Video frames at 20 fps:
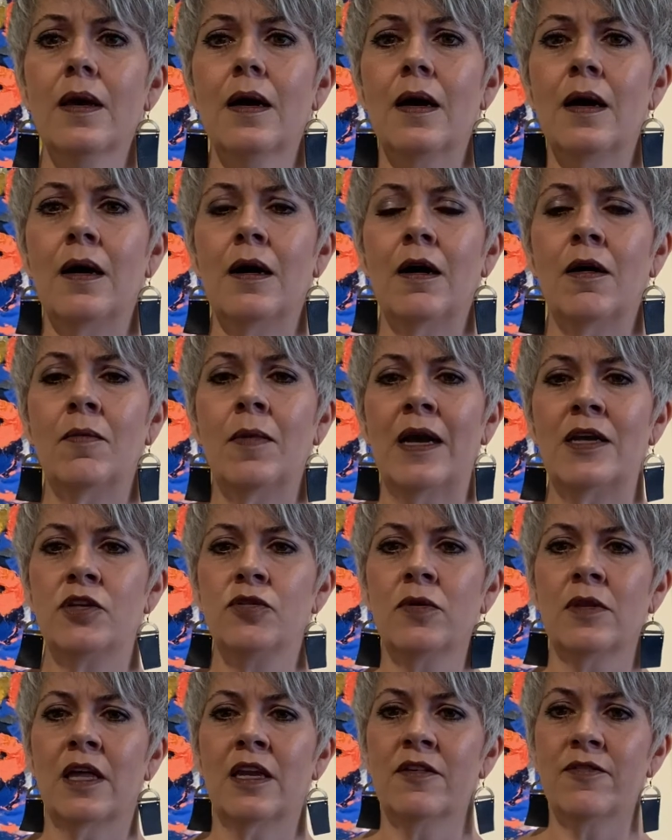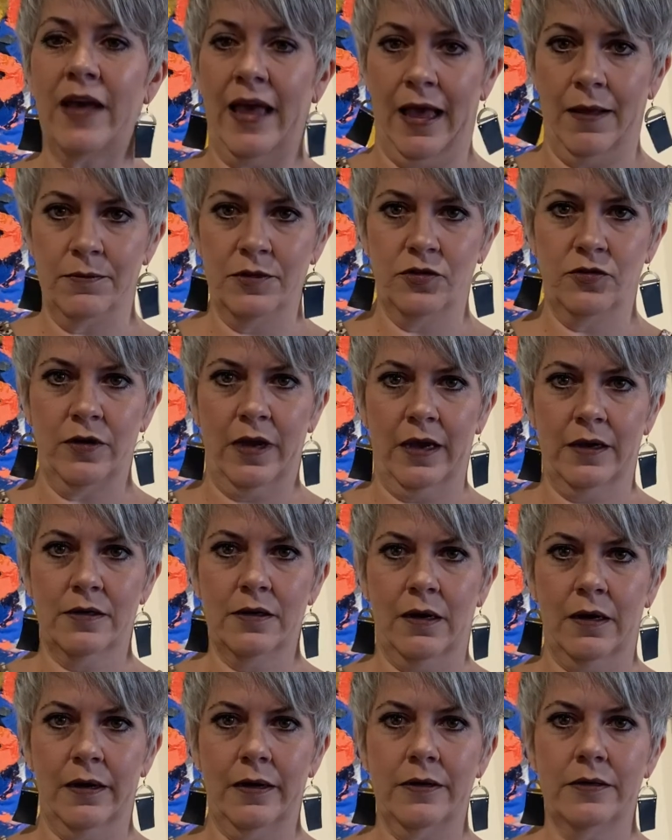I do a lot of abstract
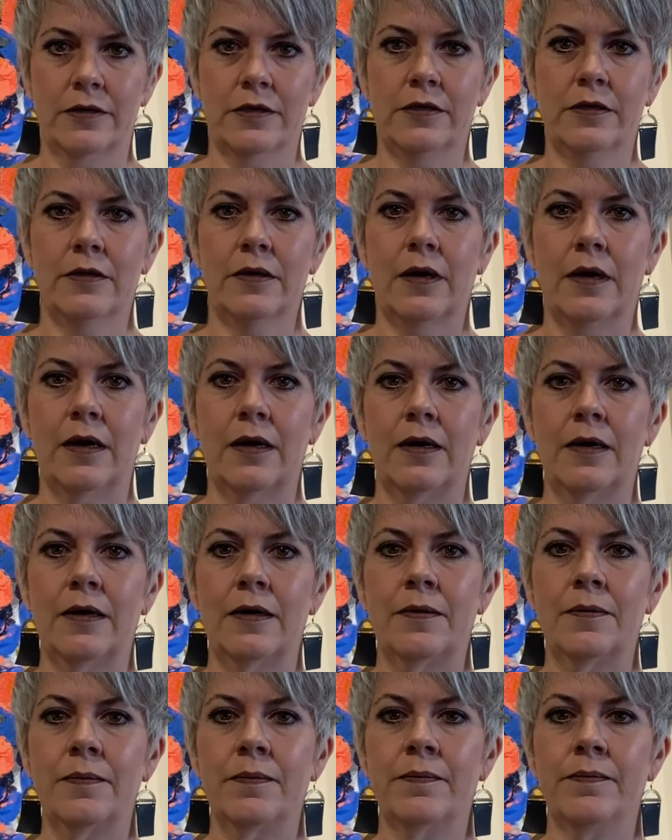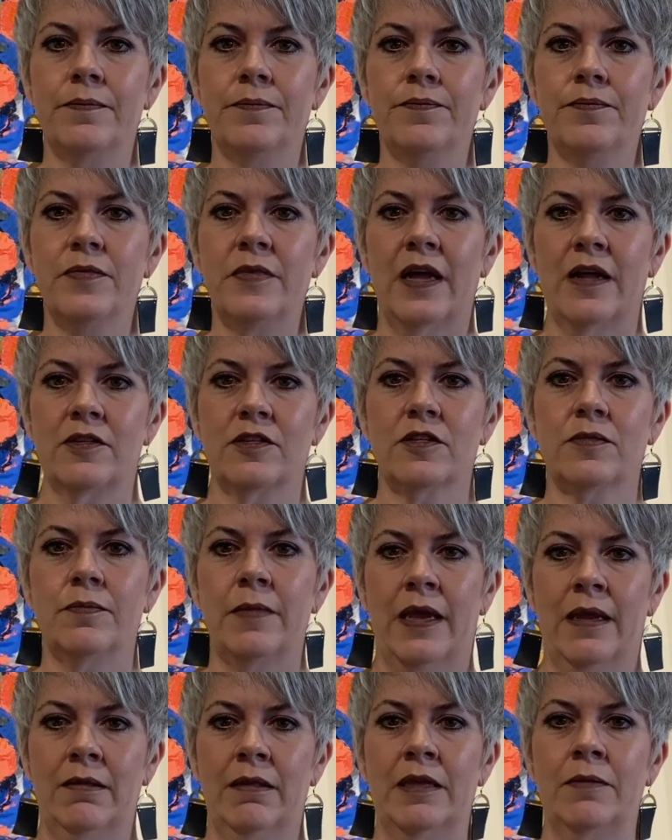art. That's
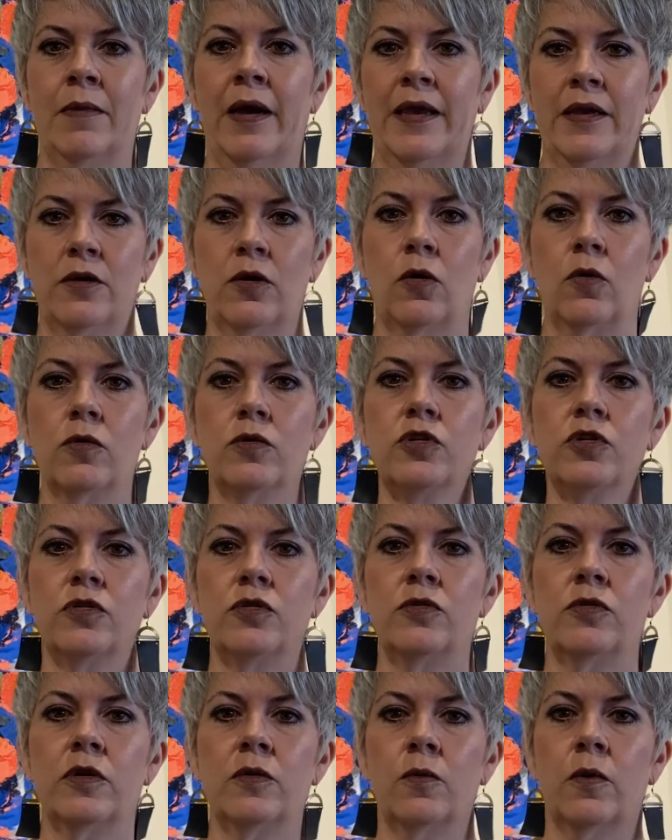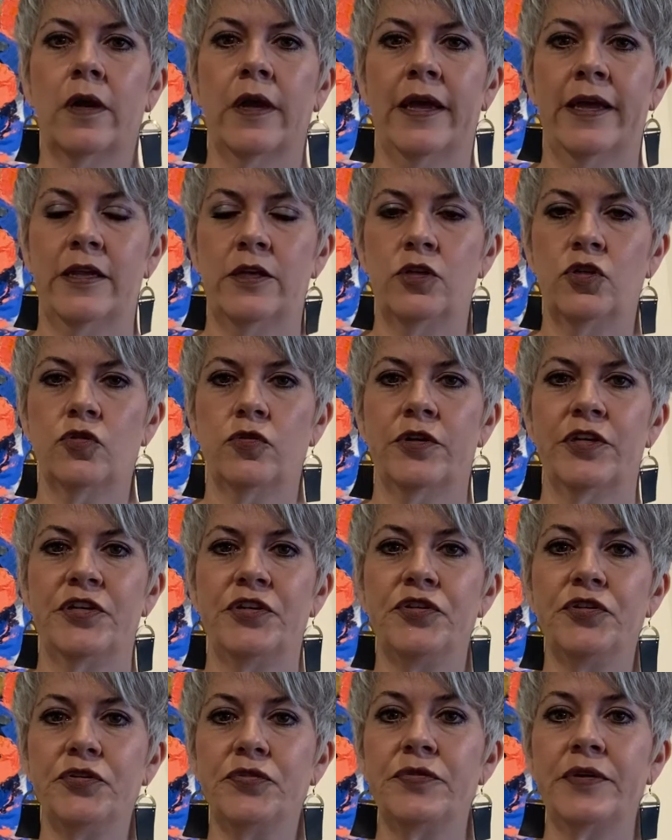mainly my go-to and what I enjoy
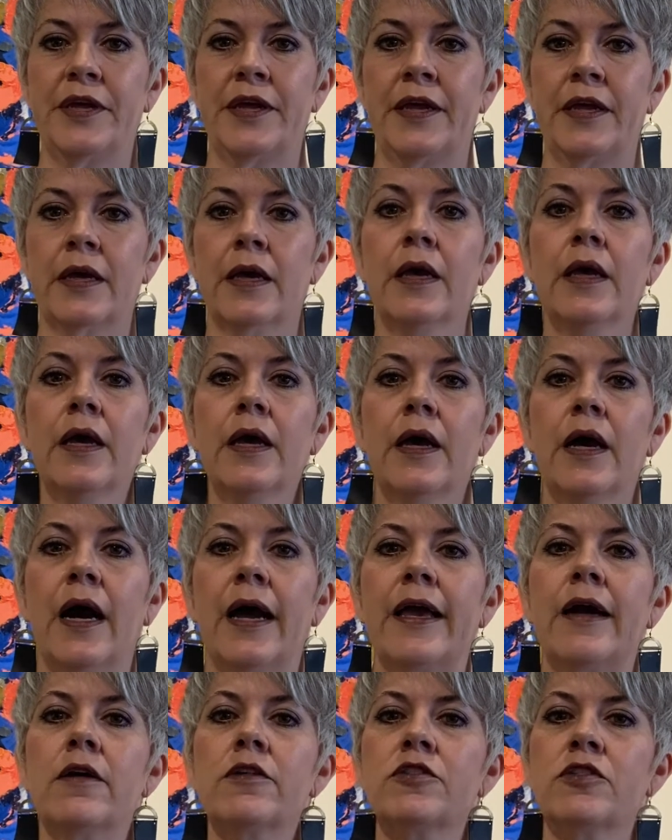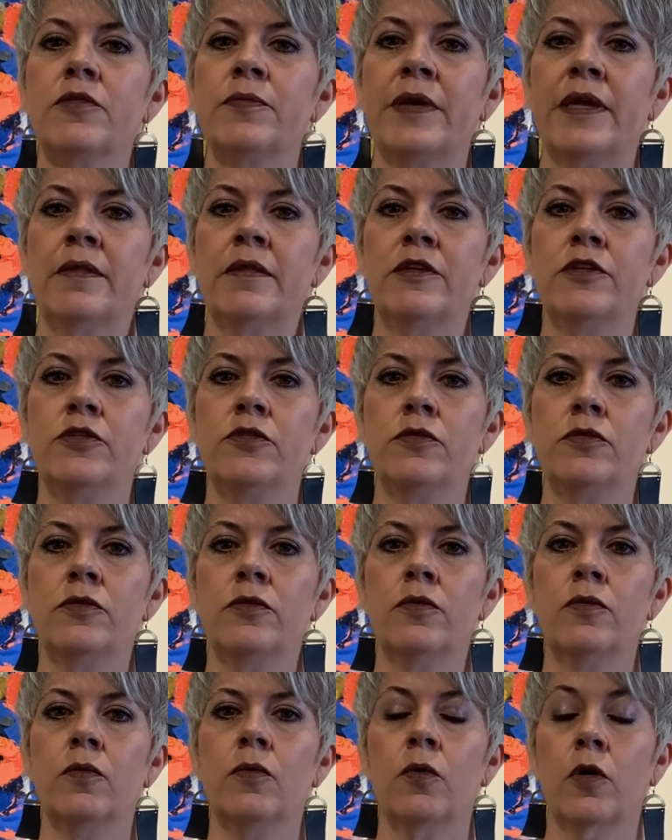doing. I also mainly do
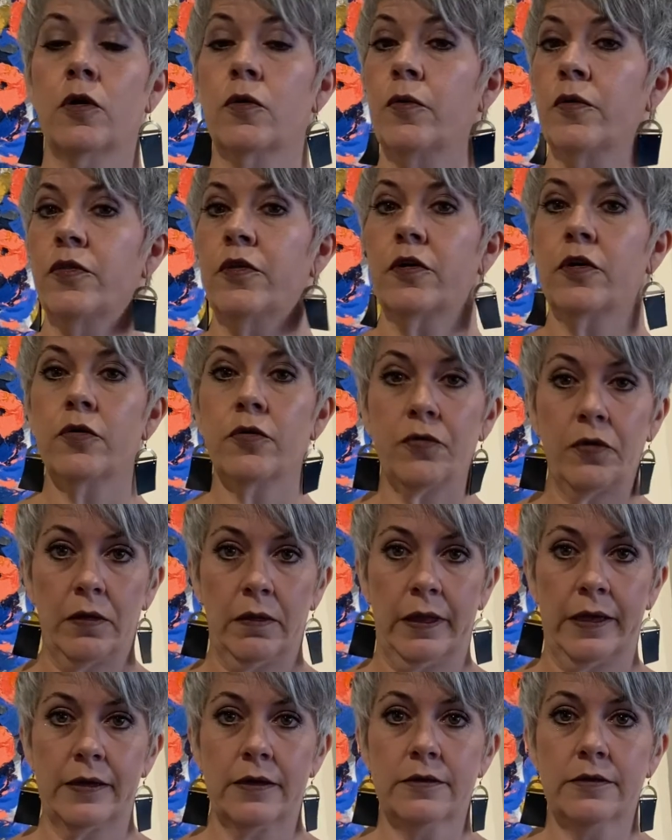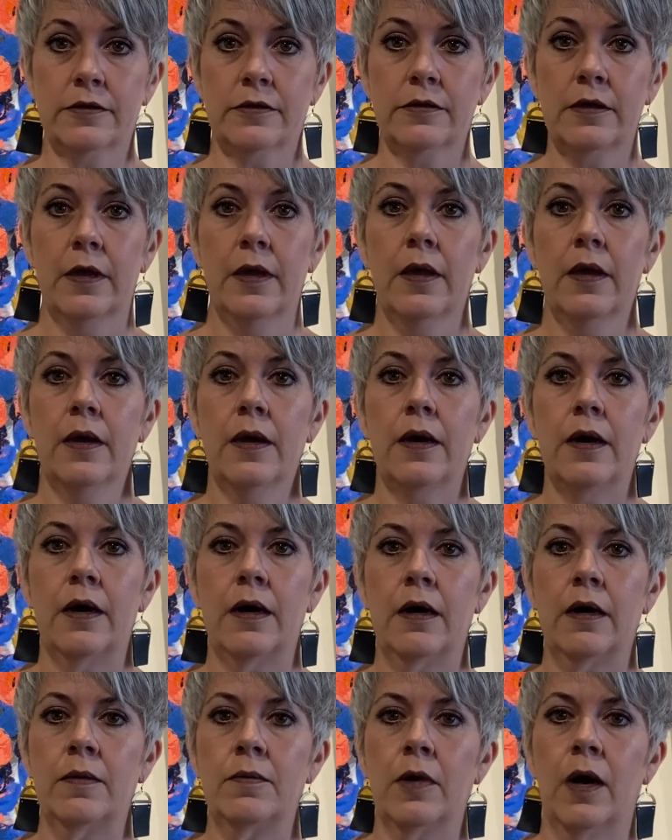work with acrylics
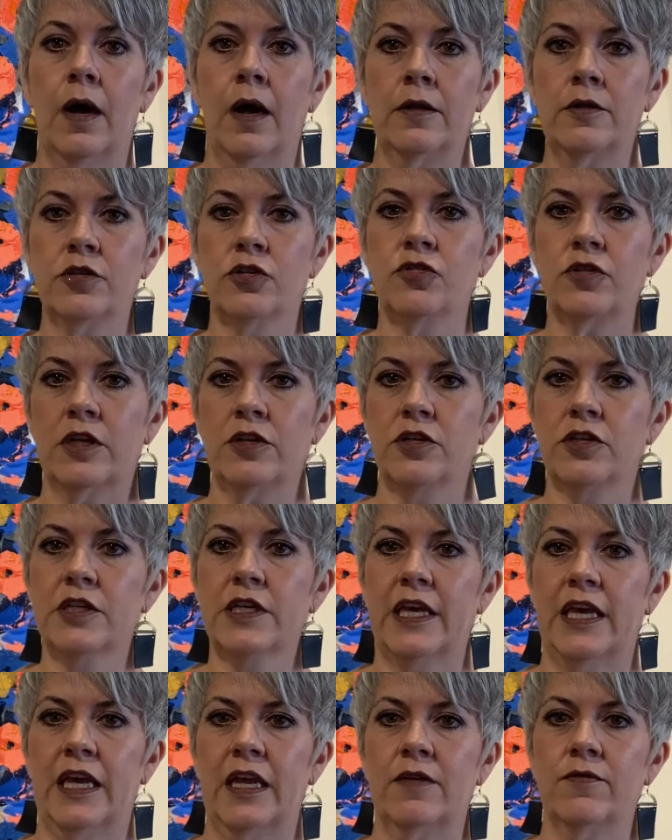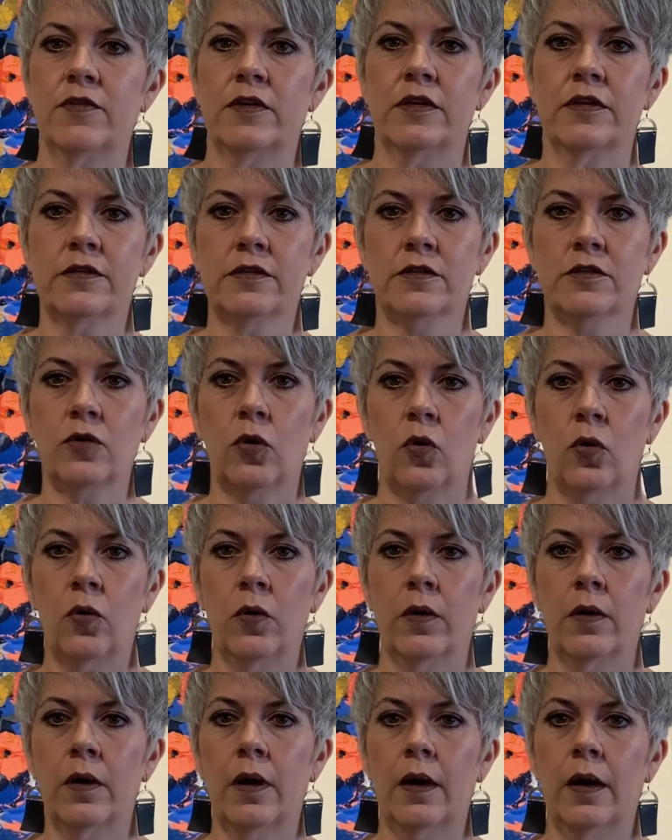on stretched canvas
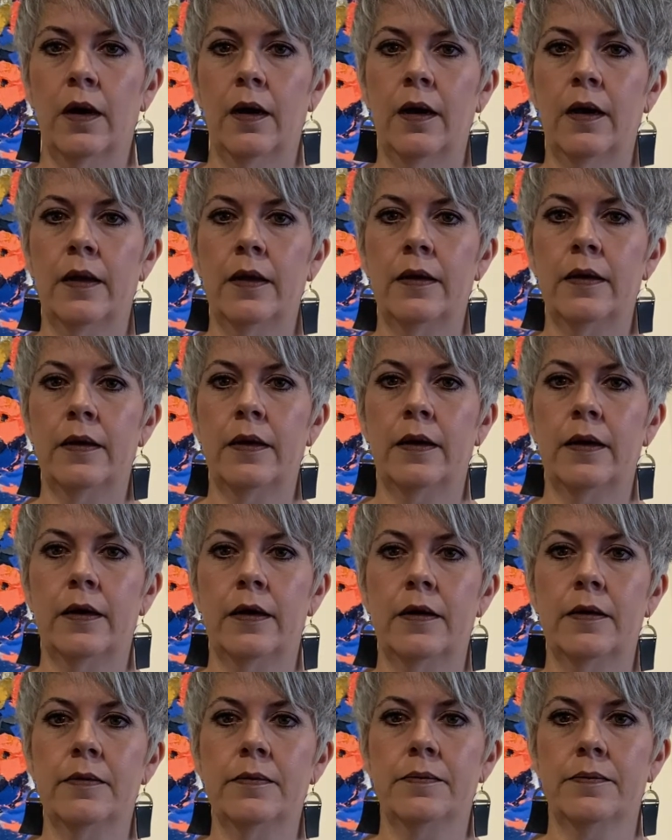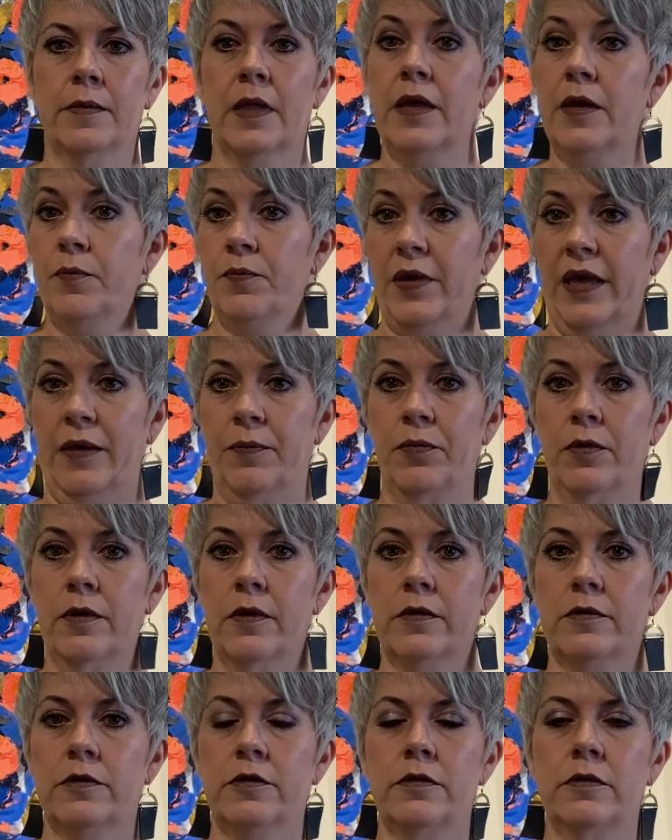or on
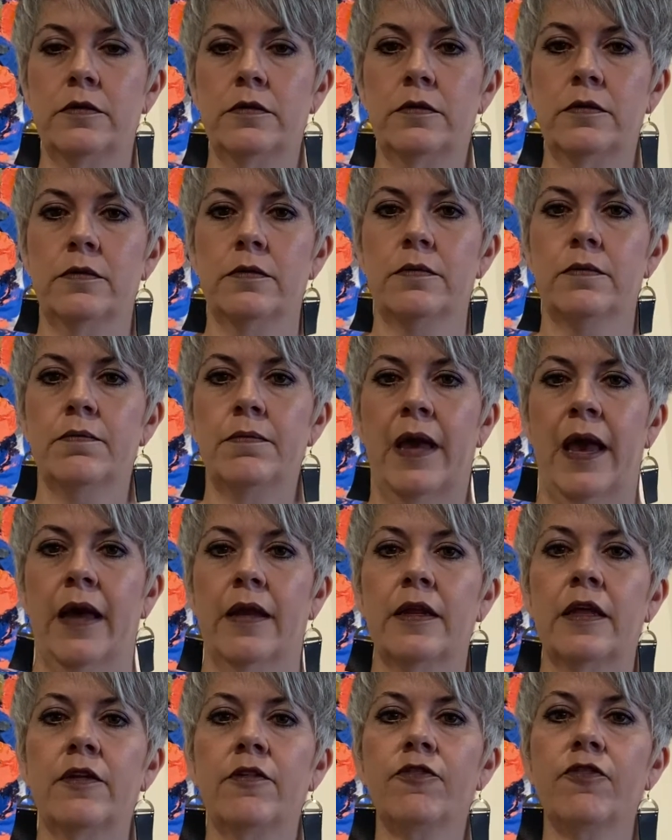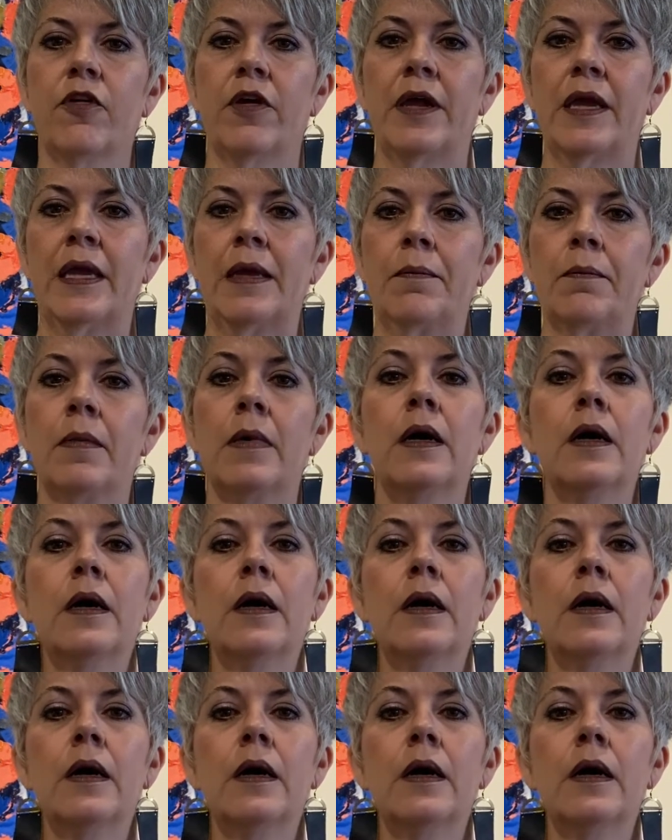paper to mat and frame.